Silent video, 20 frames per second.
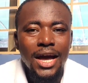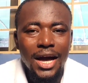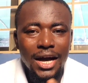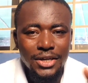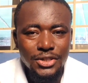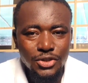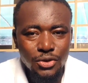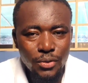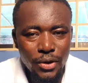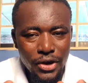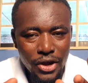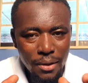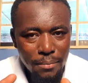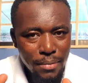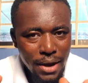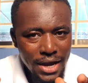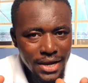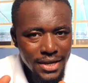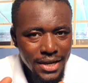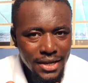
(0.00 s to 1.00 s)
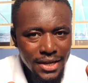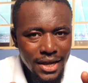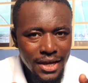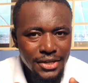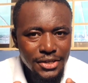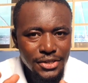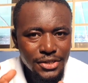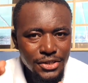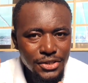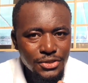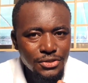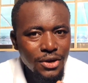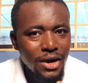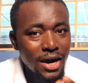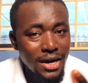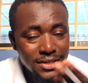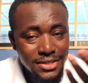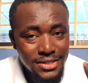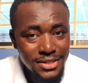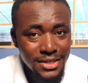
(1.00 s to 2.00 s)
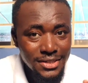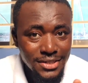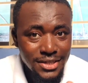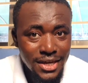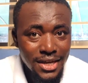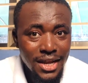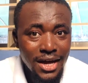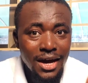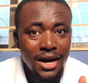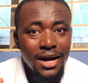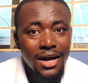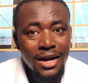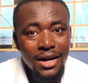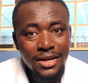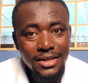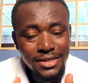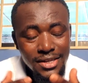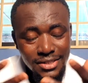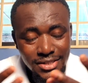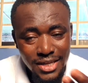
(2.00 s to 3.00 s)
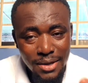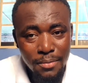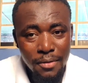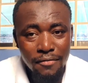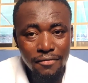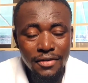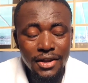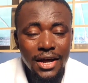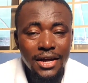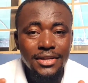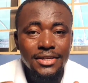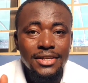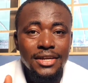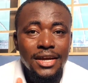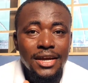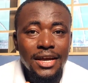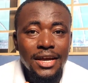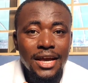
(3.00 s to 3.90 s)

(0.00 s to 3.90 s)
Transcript: And so when you're buying the land, you need to ask the seller the type of land